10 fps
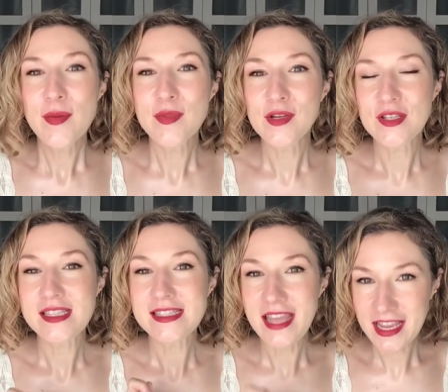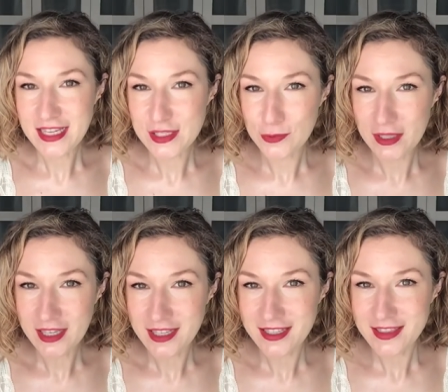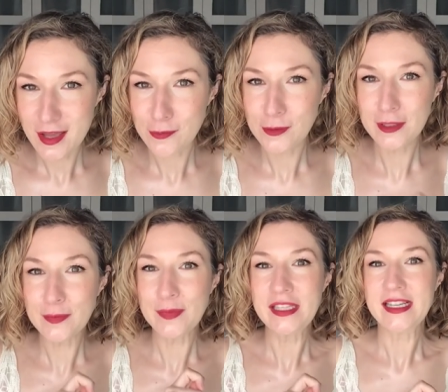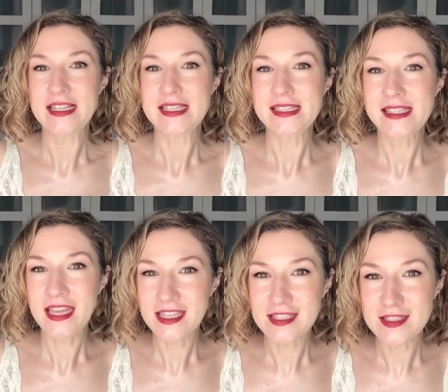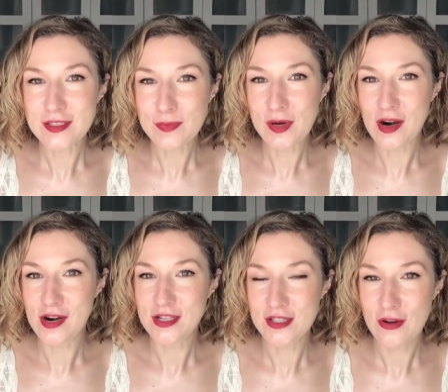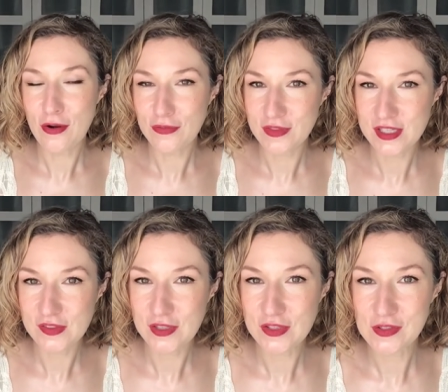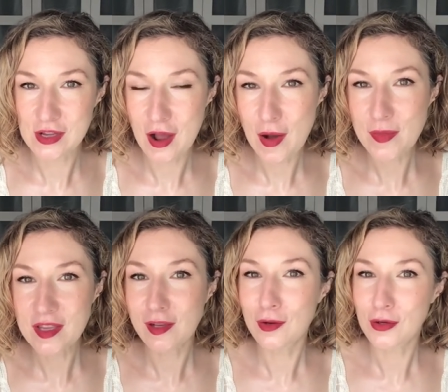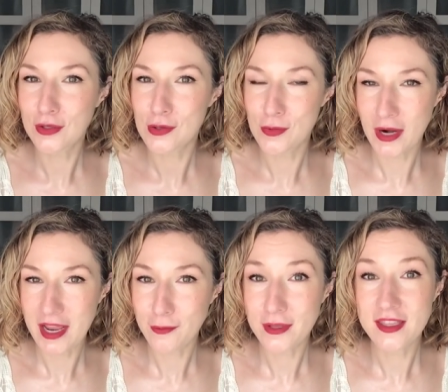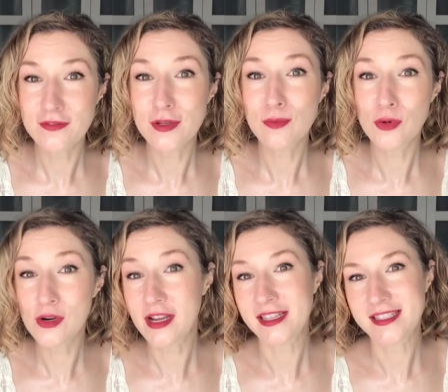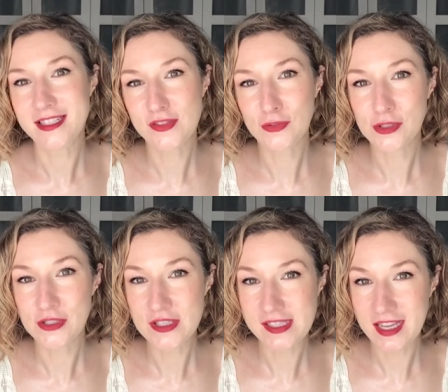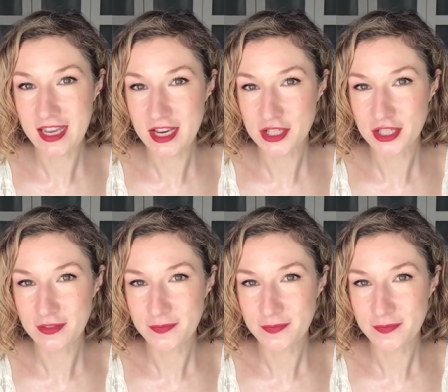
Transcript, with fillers: because next week there will be a second part of this video coming along your way with even more ideas for your staycation.